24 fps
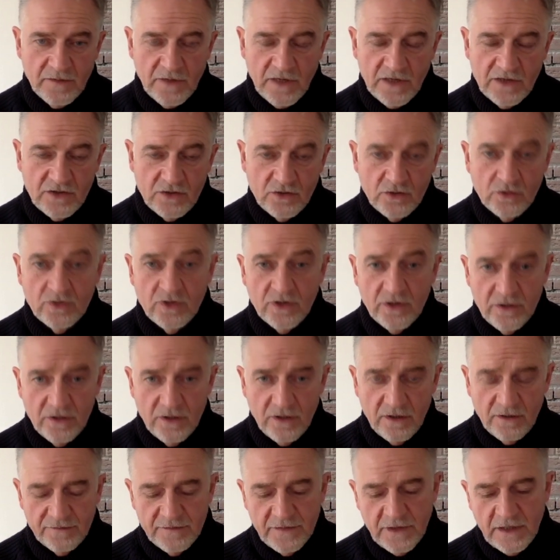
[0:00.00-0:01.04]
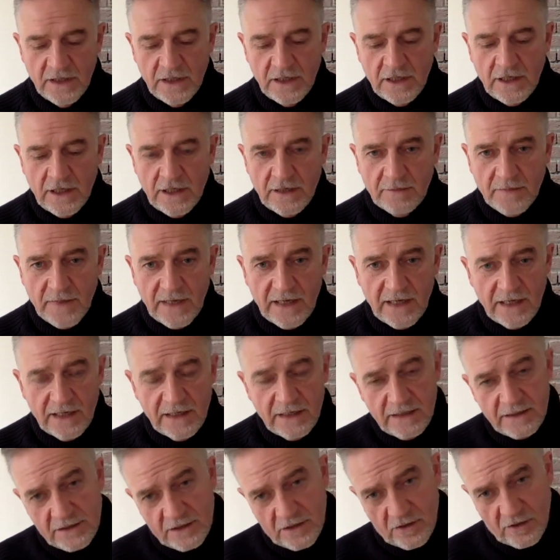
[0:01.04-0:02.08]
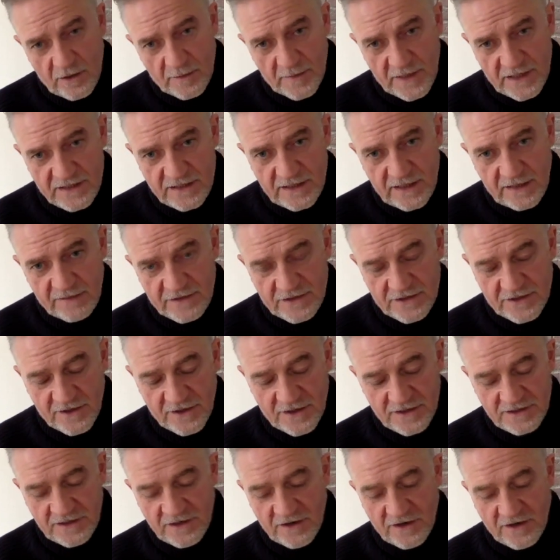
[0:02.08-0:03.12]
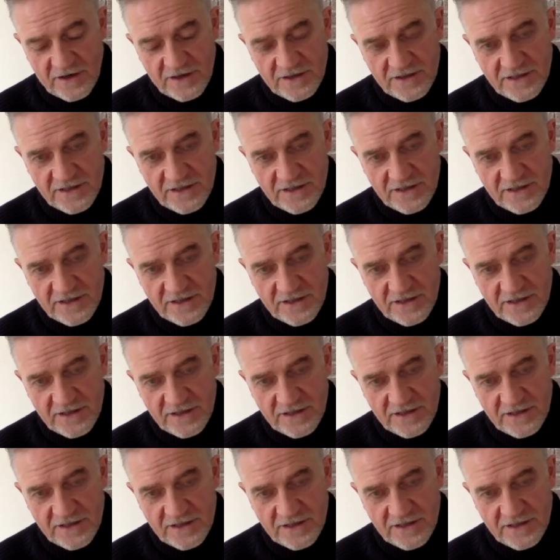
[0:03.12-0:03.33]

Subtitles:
grown out of. I call myself as an artist,